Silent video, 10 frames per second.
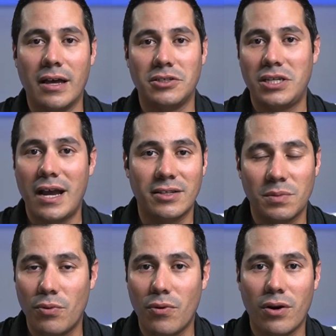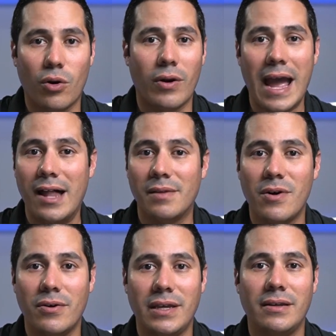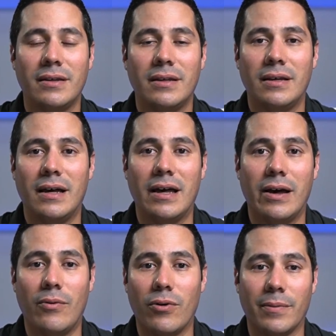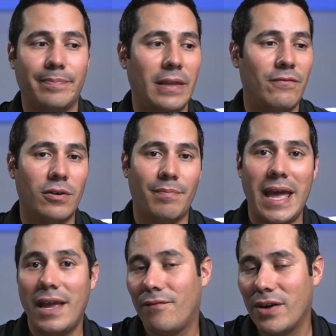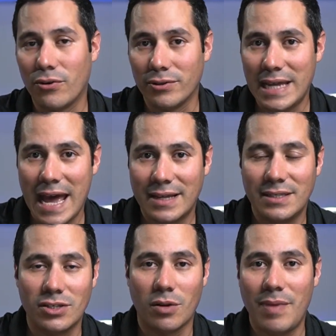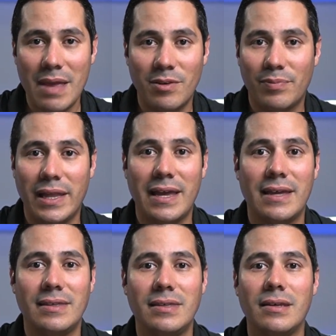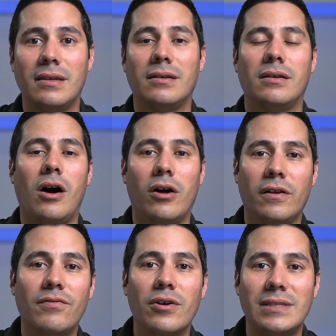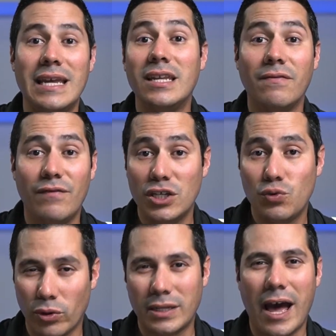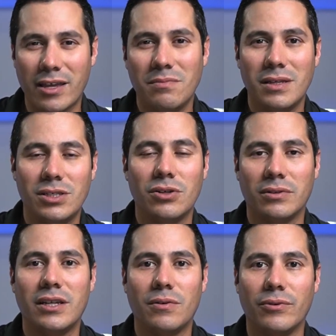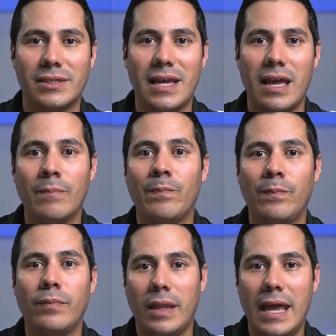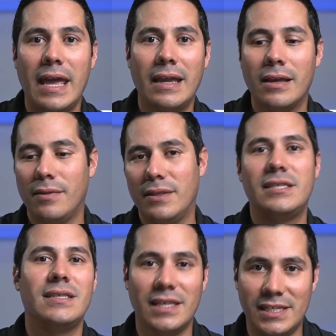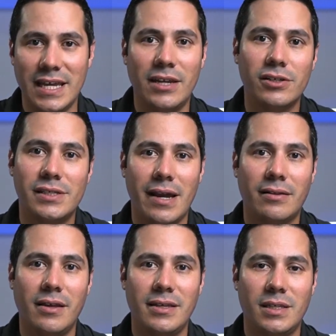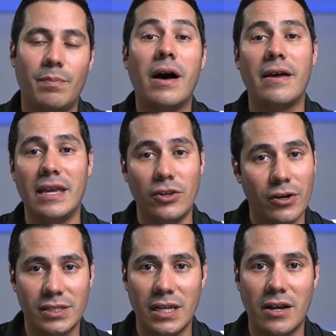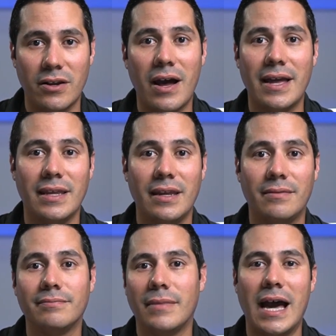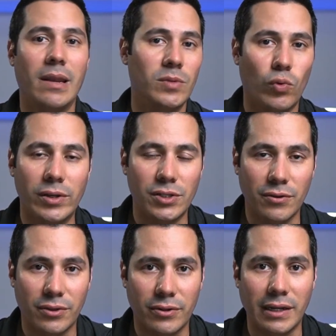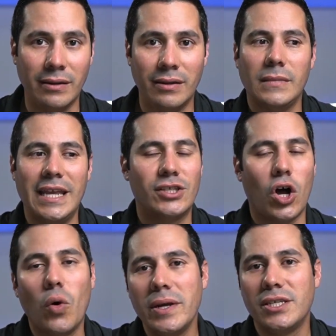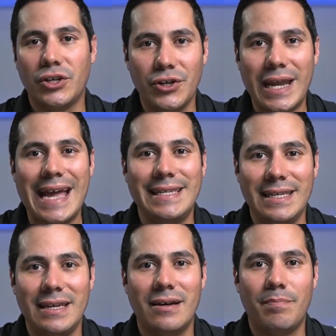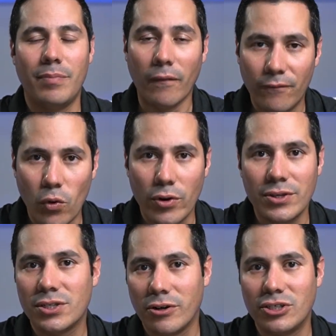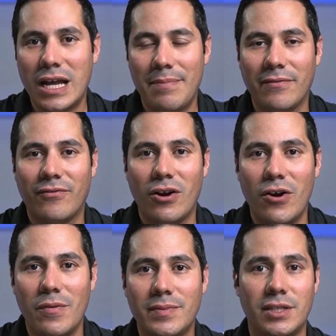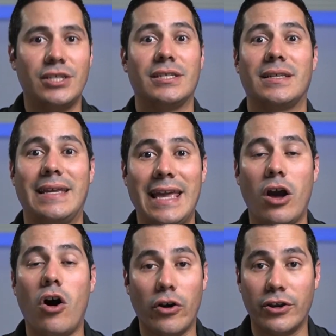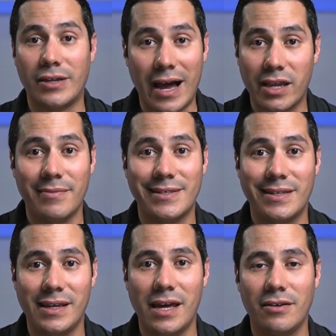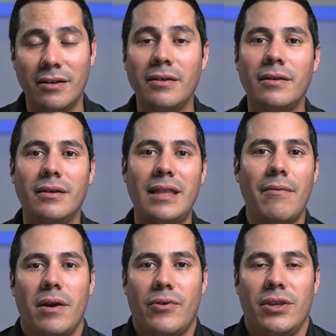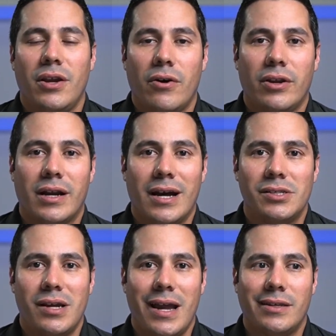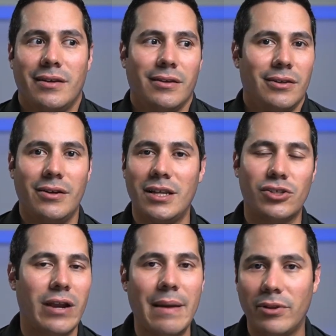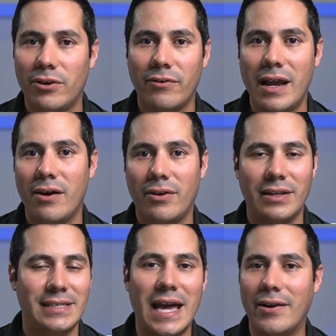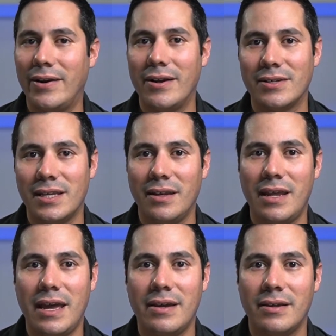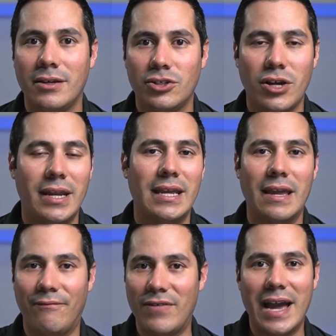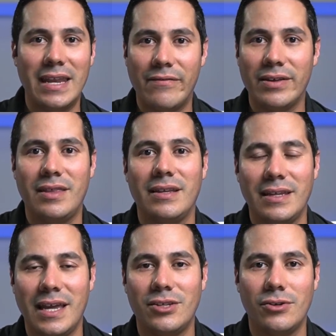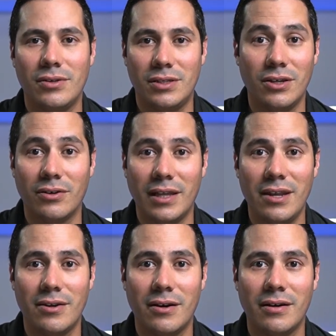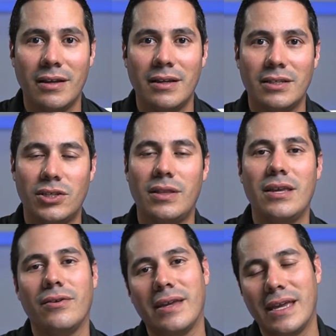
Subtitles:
child support or alimony, or if you're paying federal taxes on payment plans. All of those individual documents, your lender will say, hey, this is the standard checklist, but in your scenario, I need items 1, 2, and 3. It's always a good idea before you start shopping for homes to just get all your documents together. That way, when you go under contract, you're not scrambling around on a Saturday or Sunday trying to find everything to get to your lender so that you can